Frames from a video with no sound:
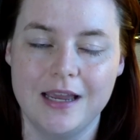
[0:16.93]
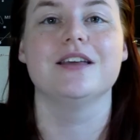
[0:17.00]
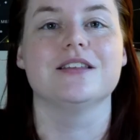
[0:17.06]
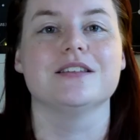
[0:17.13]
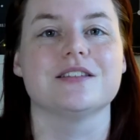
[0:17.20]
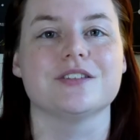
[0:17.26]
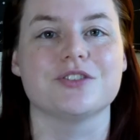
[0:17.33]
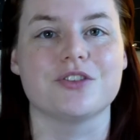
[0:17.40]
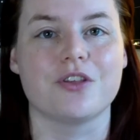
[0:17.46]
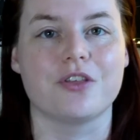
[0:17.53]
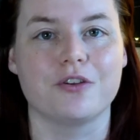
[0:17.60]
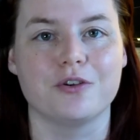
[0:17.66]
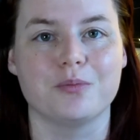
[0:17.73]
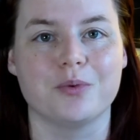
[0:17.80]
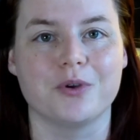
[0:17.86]
This is the
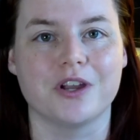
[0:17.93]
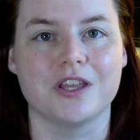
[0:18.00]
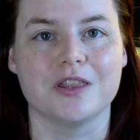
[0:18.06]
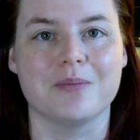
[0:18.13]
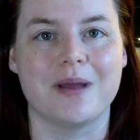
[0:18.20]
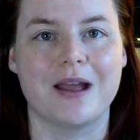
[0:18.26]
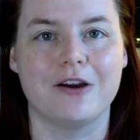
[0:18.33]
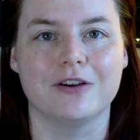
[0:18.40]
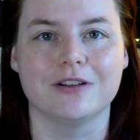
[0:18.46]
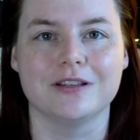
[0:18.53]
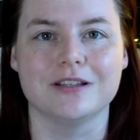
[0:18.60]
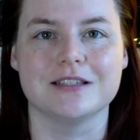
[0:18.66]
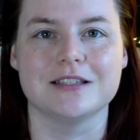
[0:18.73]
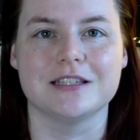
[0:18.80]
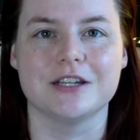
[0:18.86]
third book in the
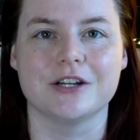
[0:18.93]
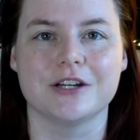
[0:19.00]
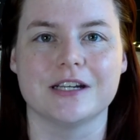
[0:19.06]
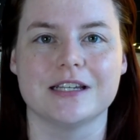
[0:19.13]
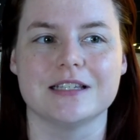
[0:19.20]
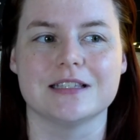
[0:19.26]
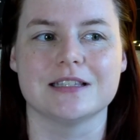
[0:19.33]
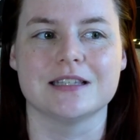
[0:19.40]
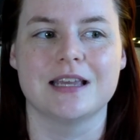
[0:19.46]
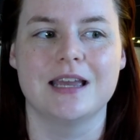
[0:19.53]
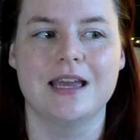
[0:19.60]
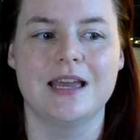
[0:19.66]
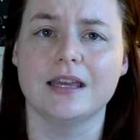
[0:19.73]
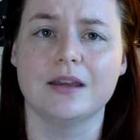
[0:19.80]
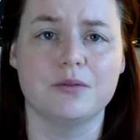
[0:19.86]
Powerless series.
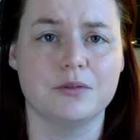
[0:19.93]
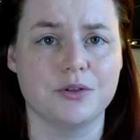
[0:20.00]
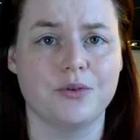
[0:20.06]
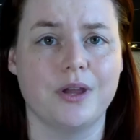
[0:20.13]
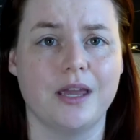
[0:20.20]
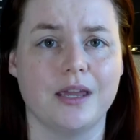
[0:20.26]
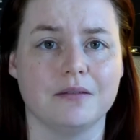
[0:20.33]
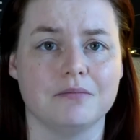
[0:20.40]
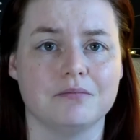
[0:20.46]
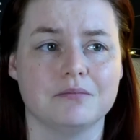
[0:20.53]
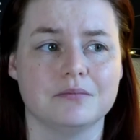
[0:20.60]
It was okay.